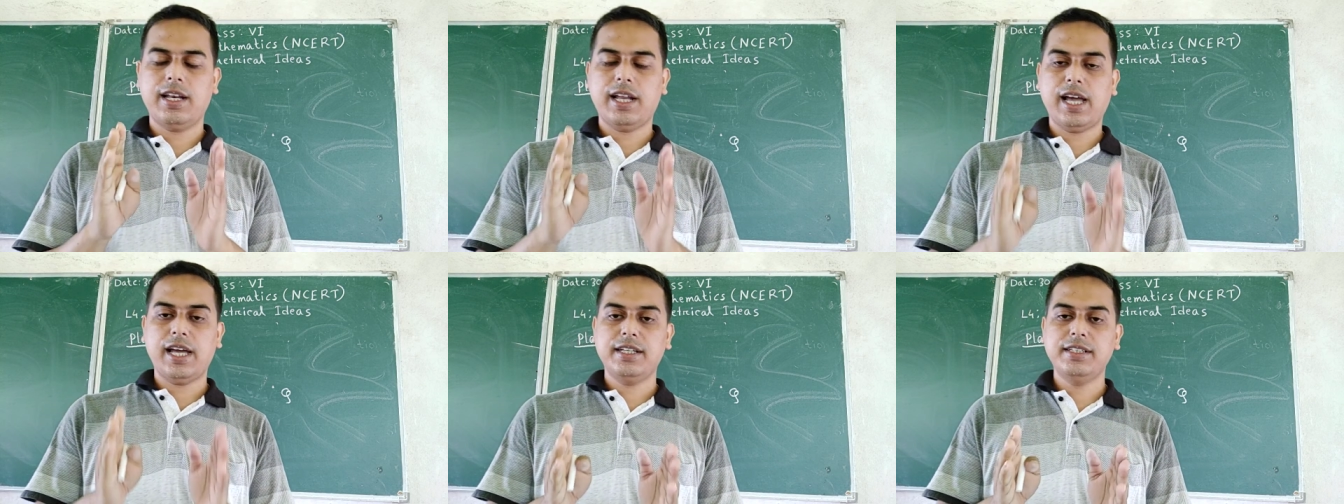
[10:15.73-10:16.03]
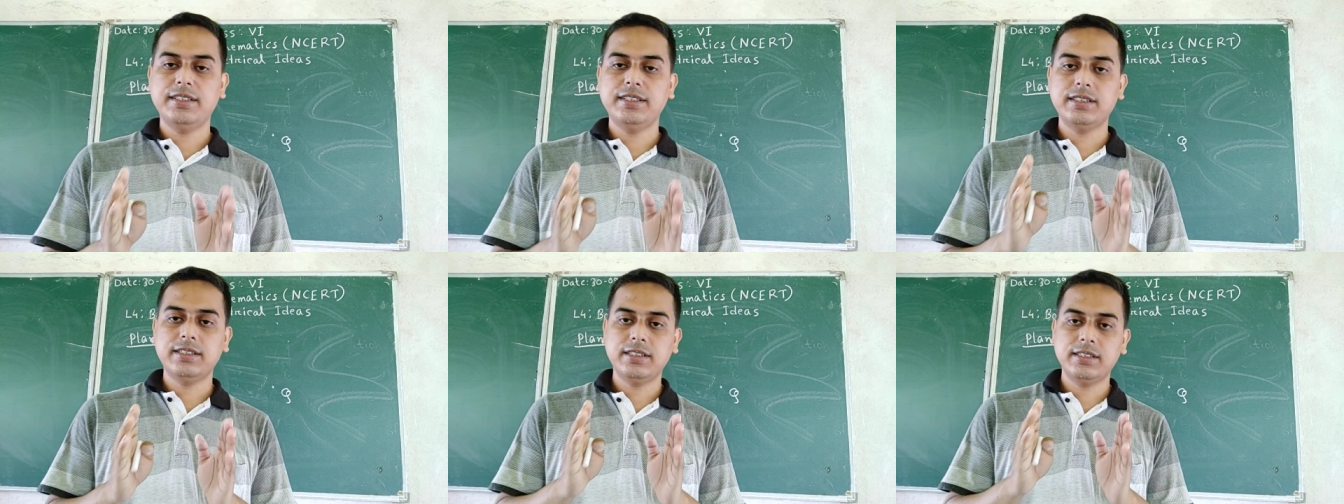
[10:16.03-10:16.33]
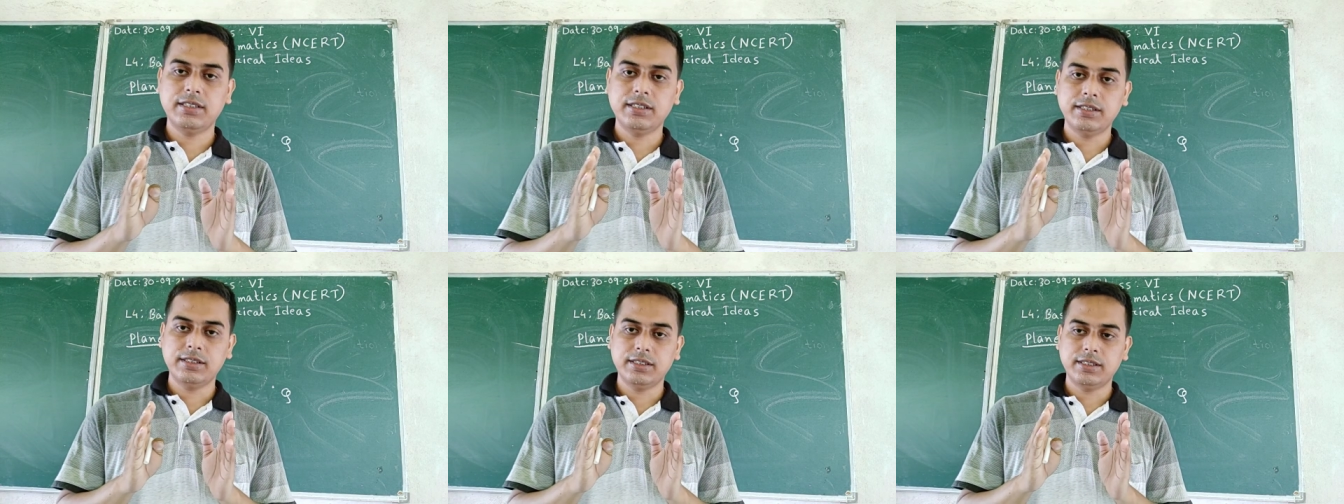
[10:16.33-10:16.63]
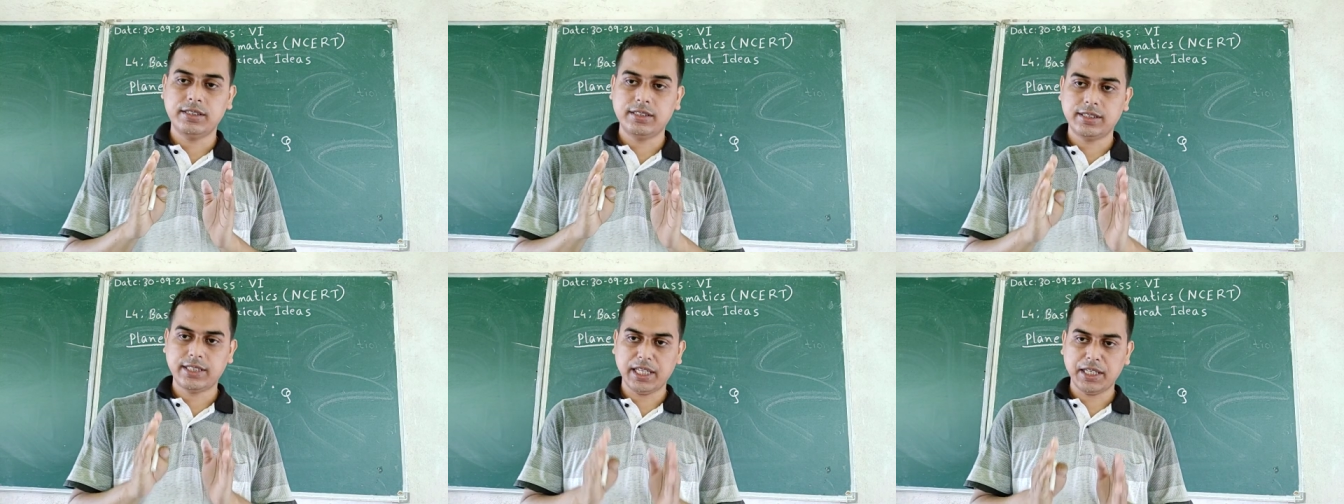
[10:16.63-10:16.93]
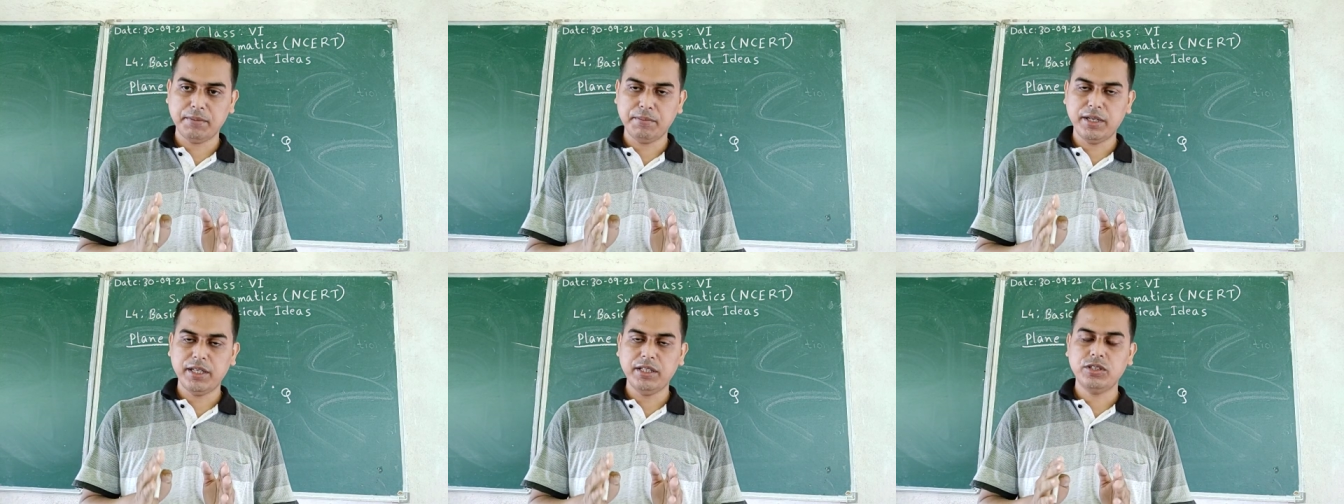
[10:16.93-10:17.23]
line
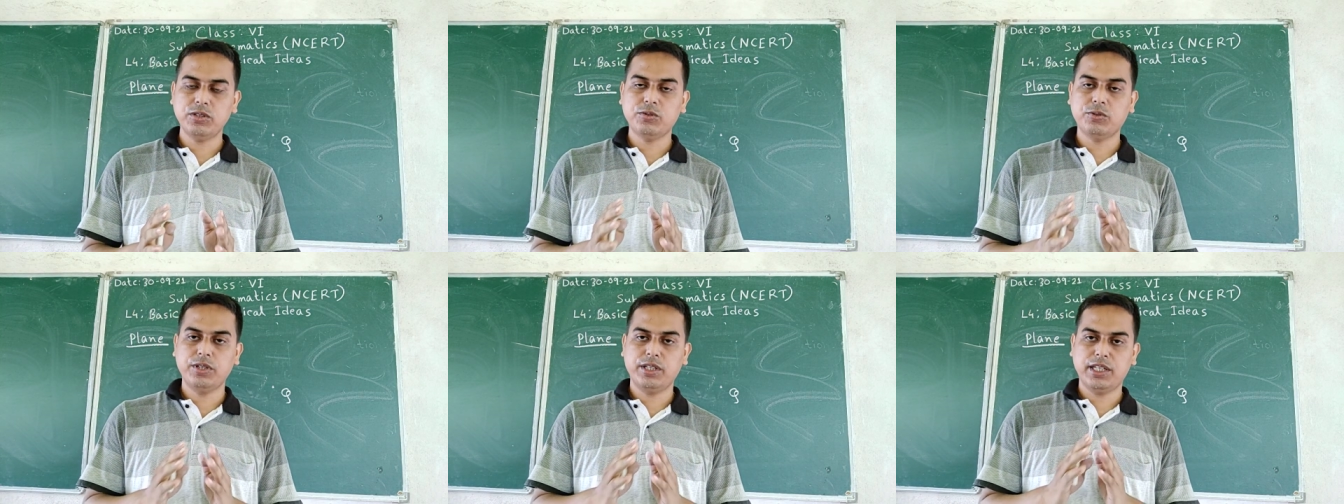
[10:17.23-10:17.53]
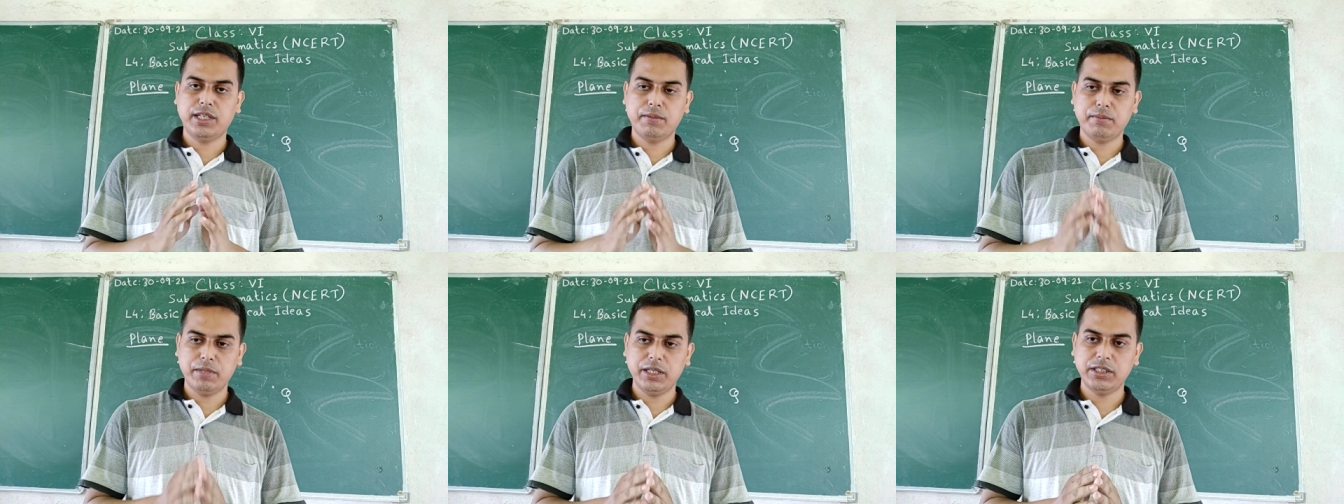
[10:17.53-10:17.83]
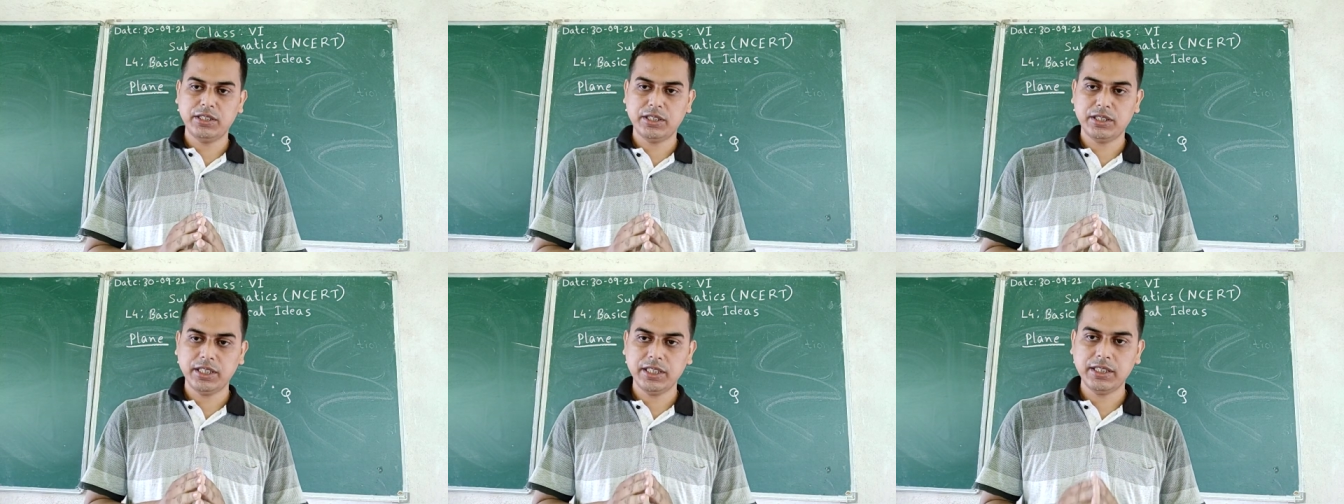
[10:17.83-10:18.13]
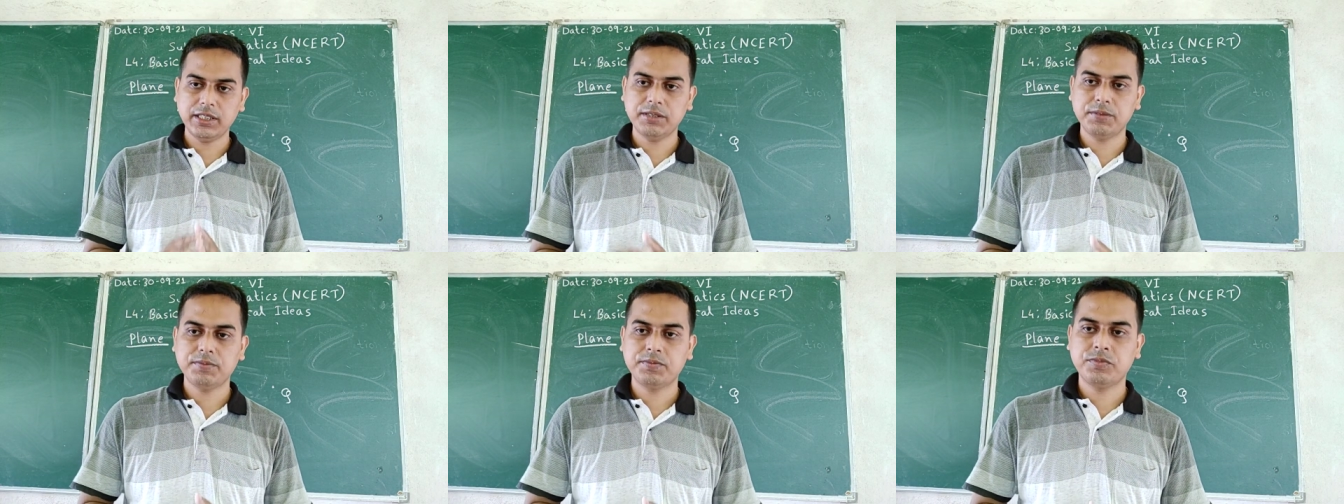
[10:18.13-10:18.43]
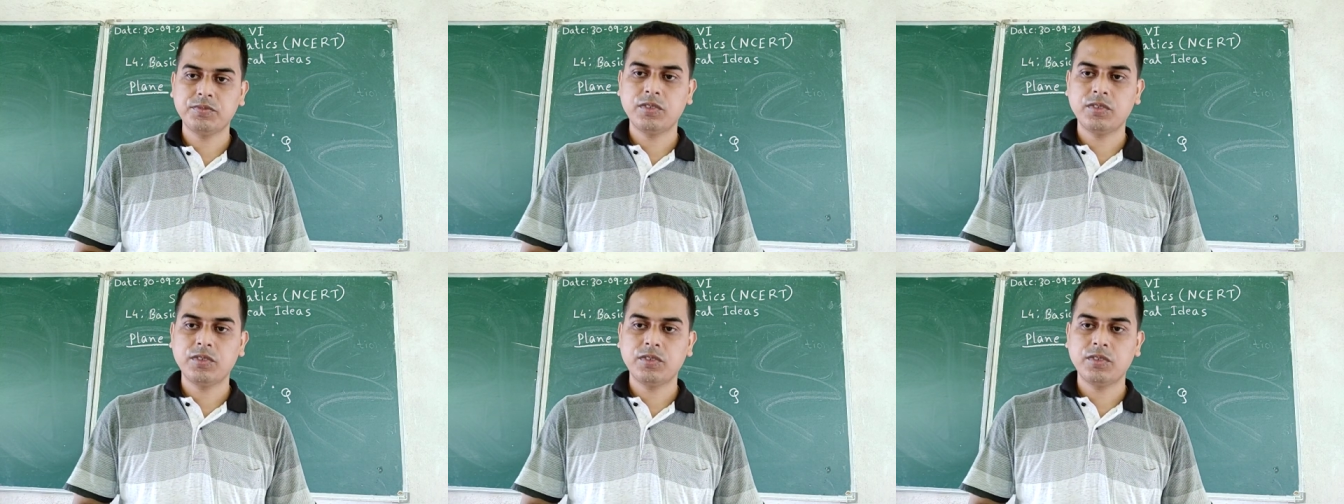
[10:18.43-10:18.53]
segment we can measure it.